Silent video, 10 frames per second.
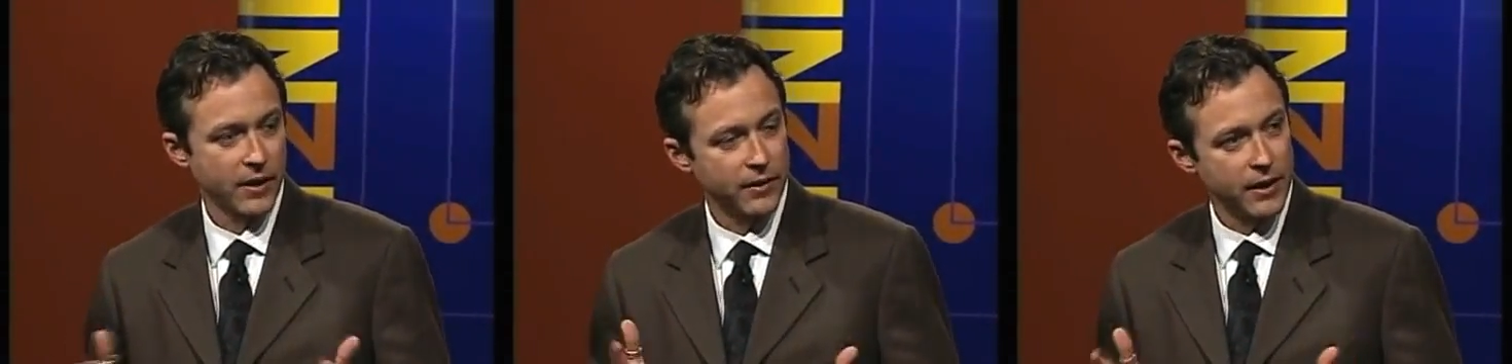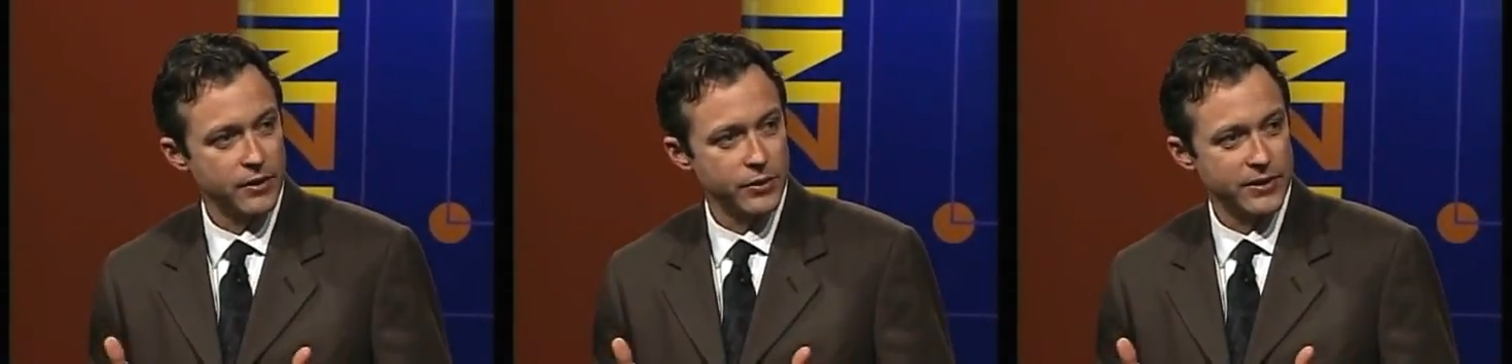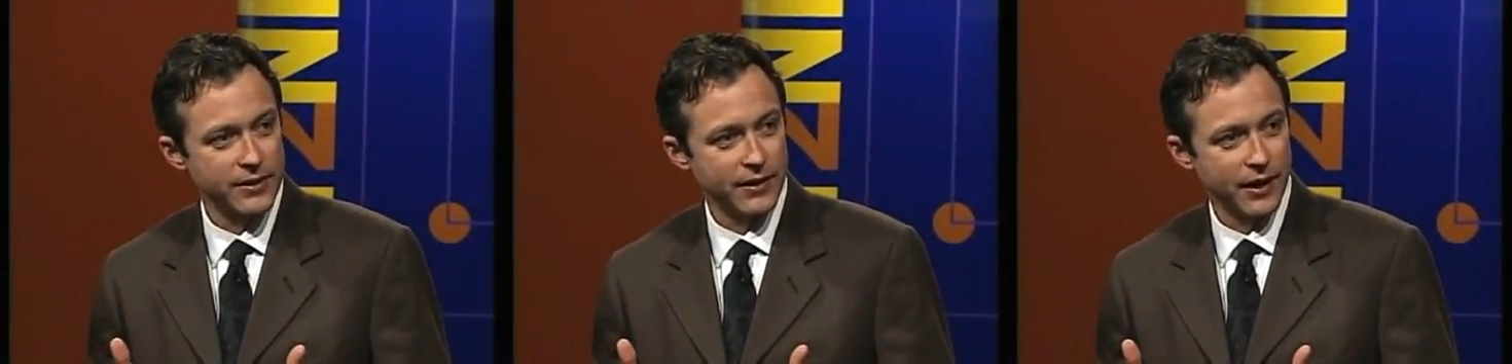They
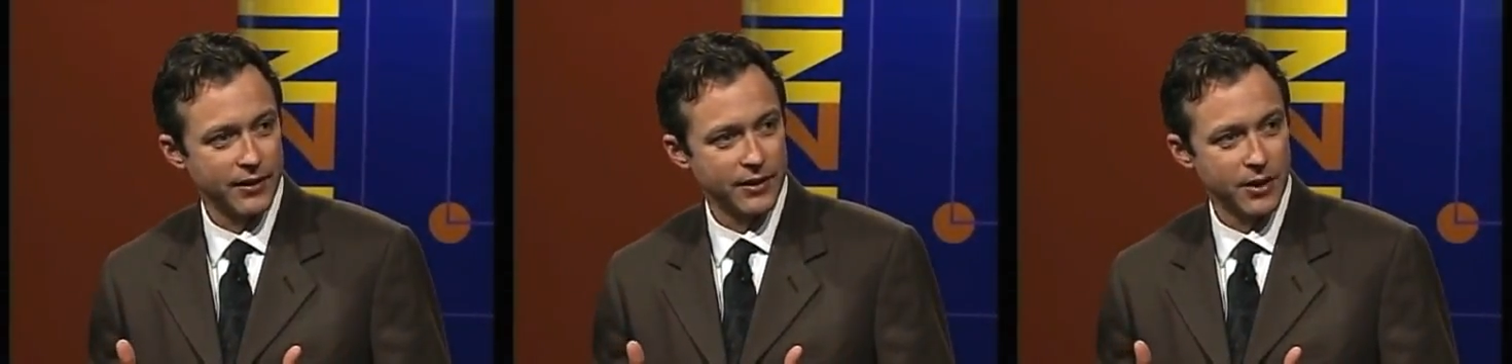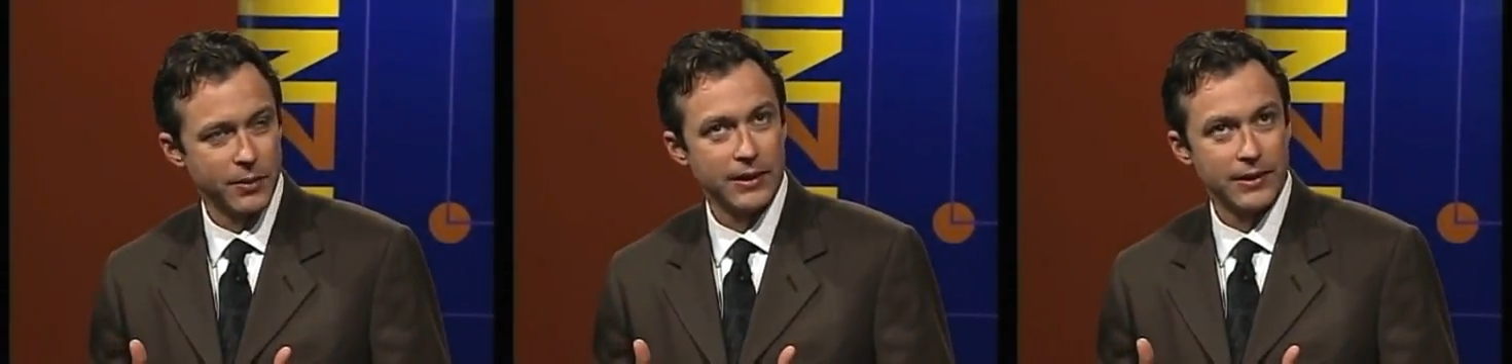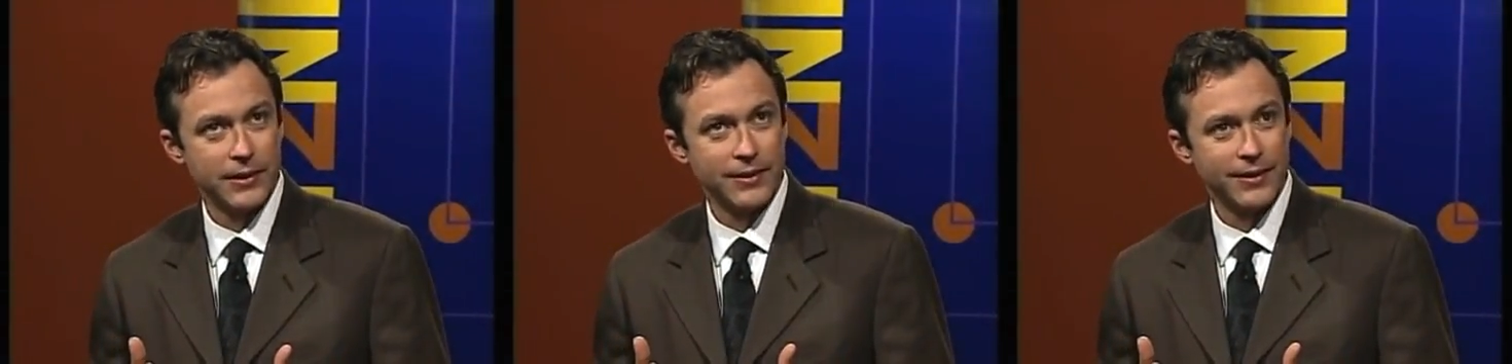use it, and then they
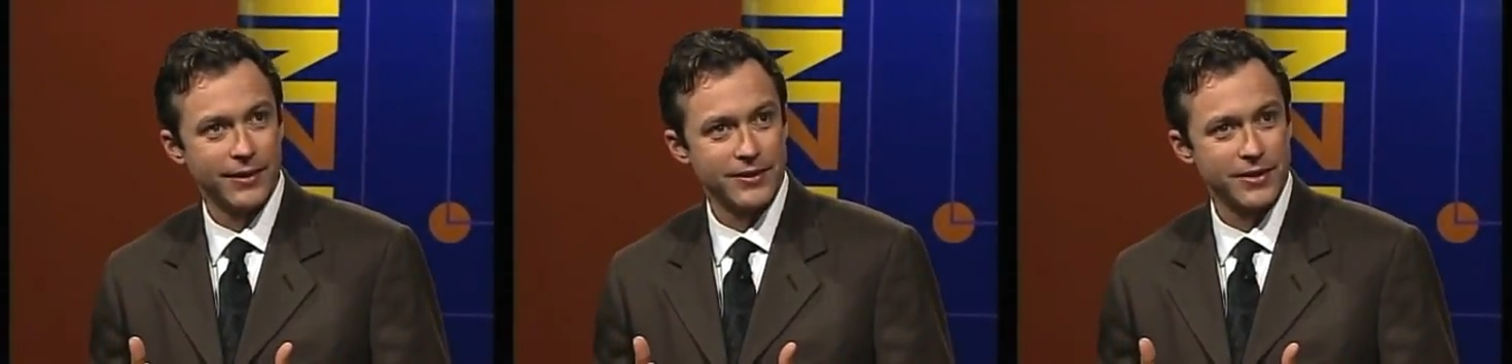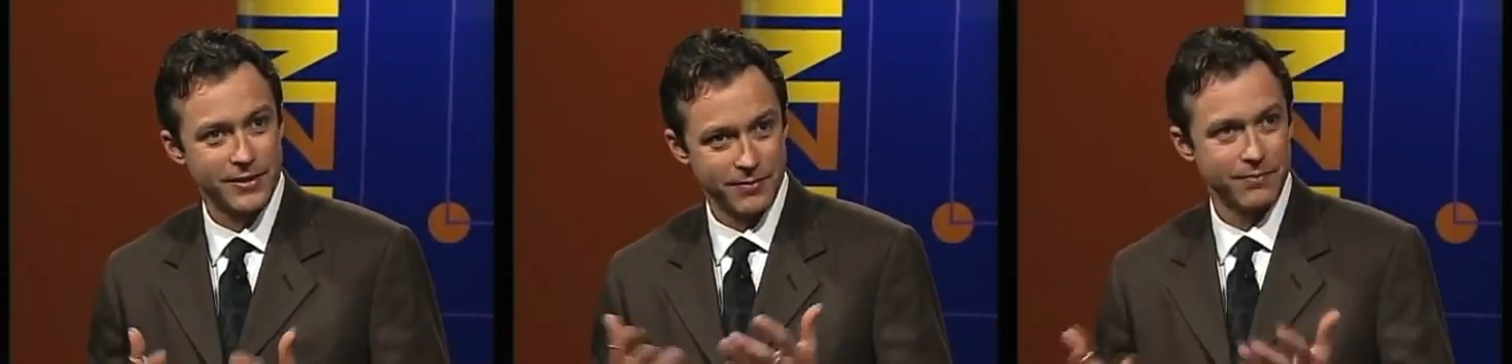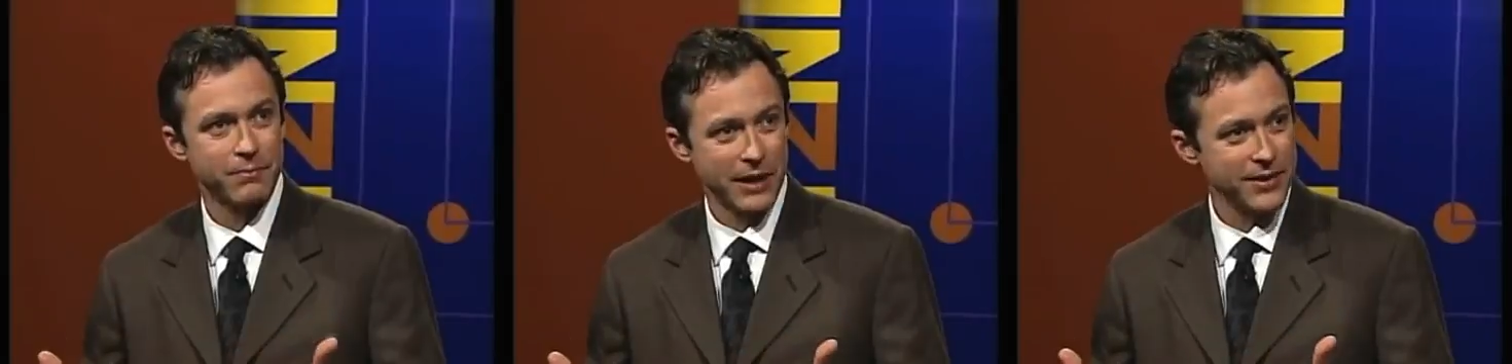begin to
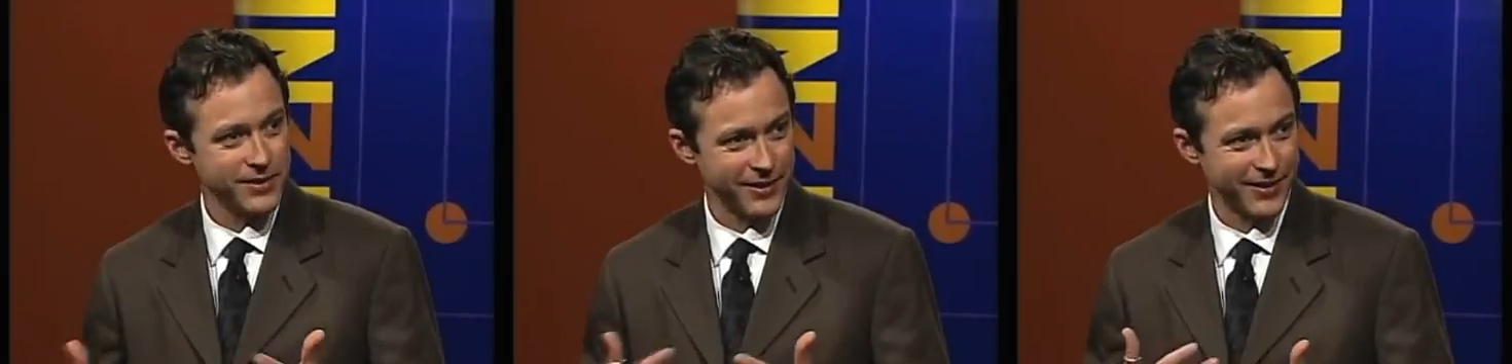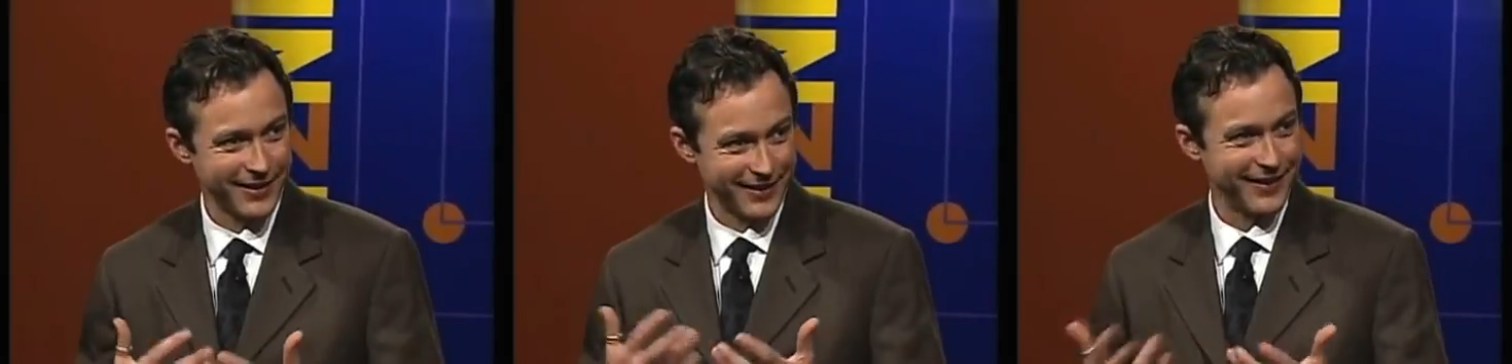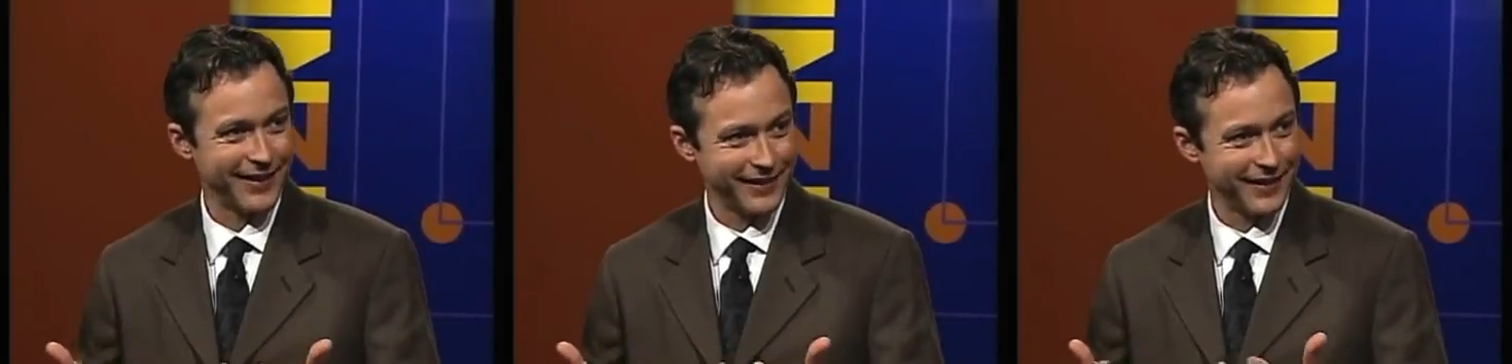pester
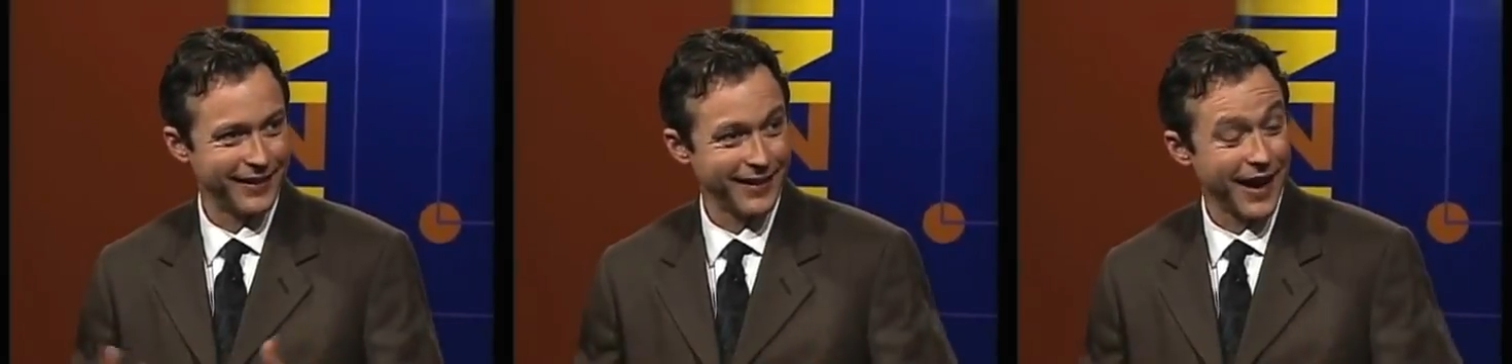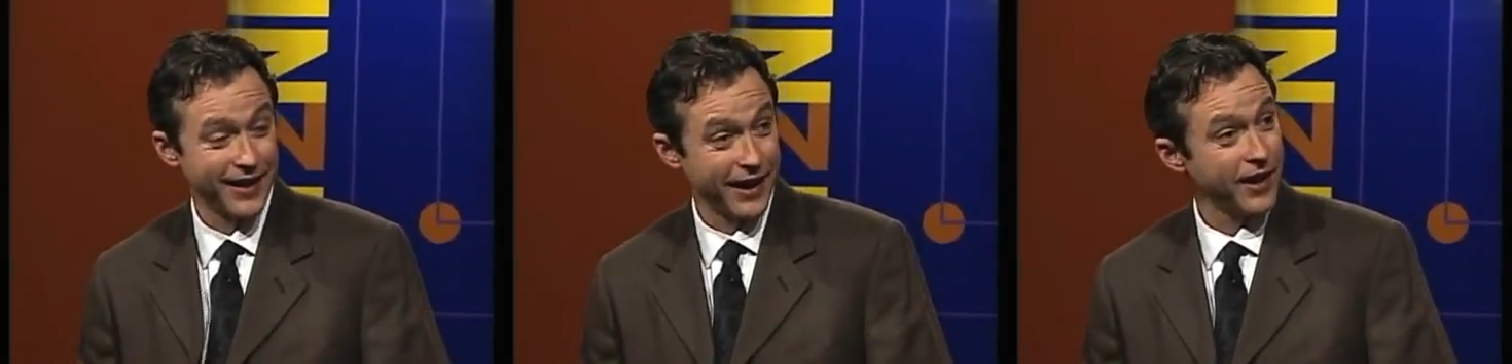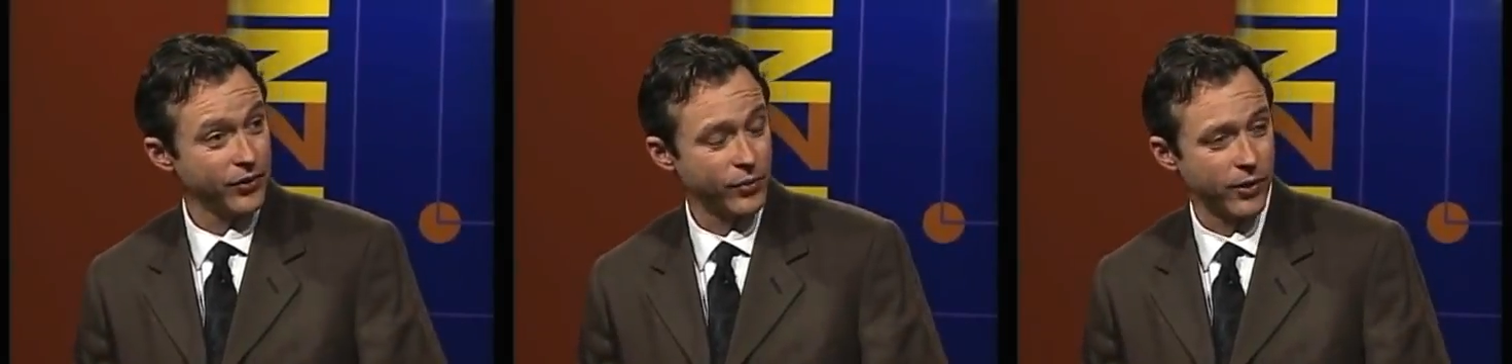and
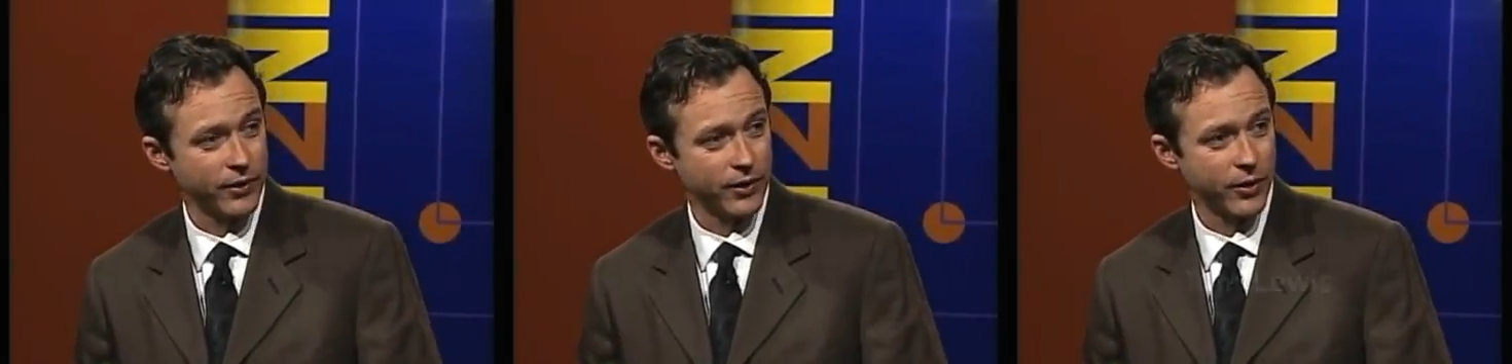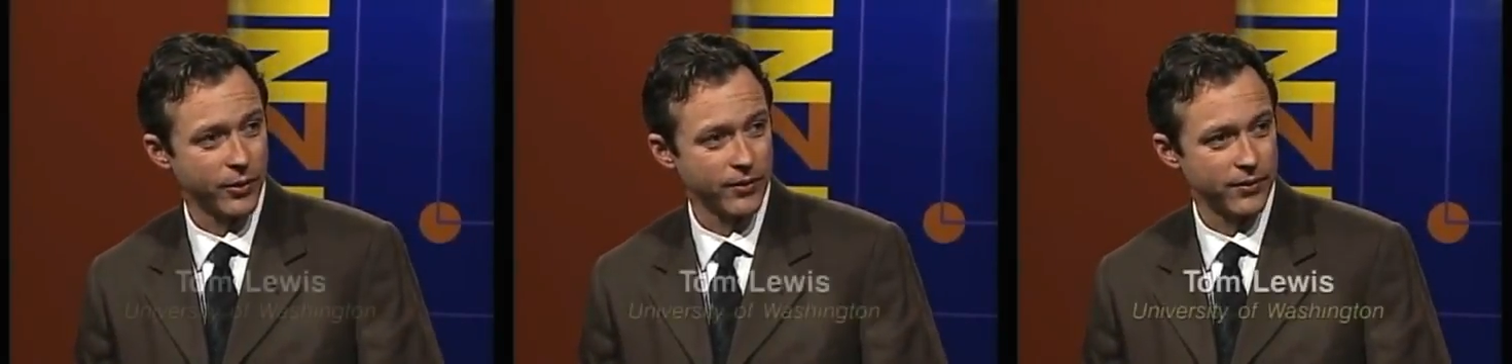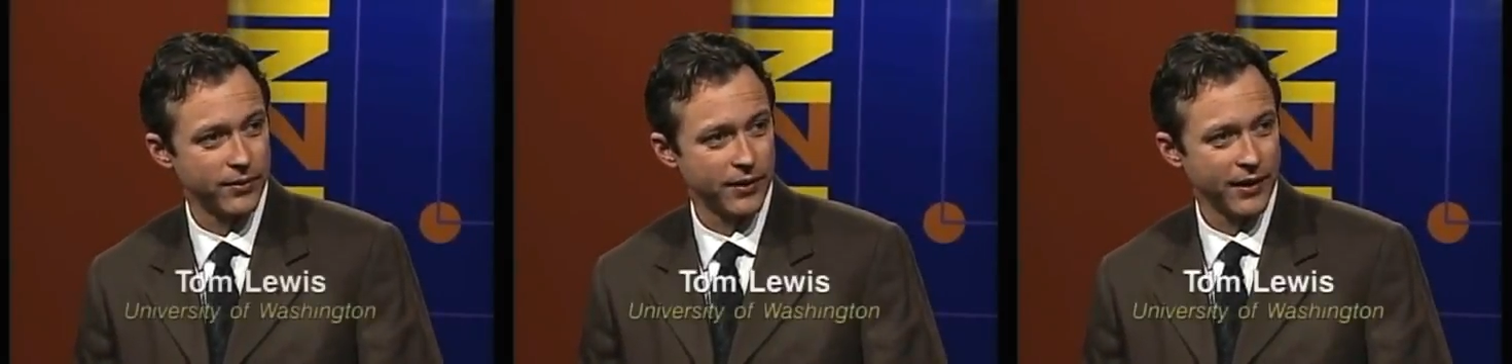ask for it in their
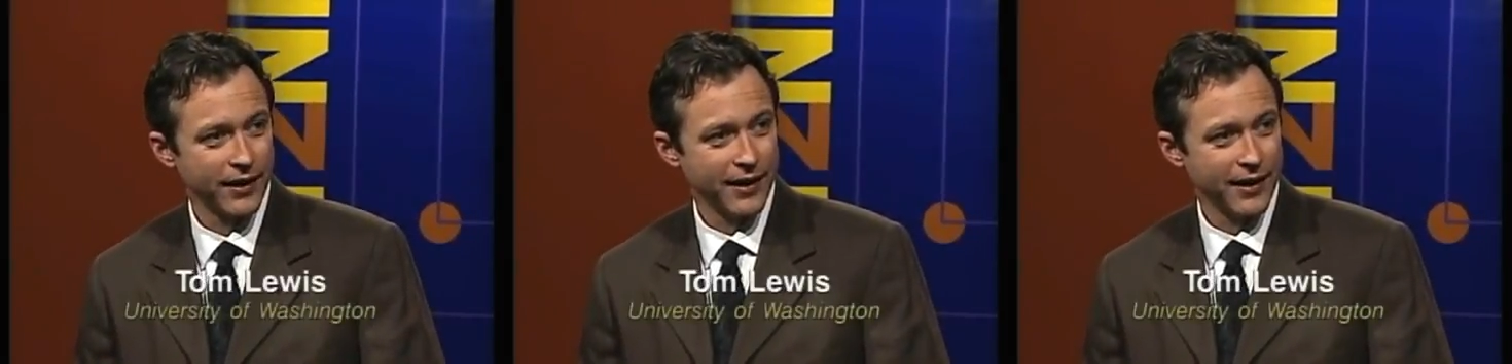courses.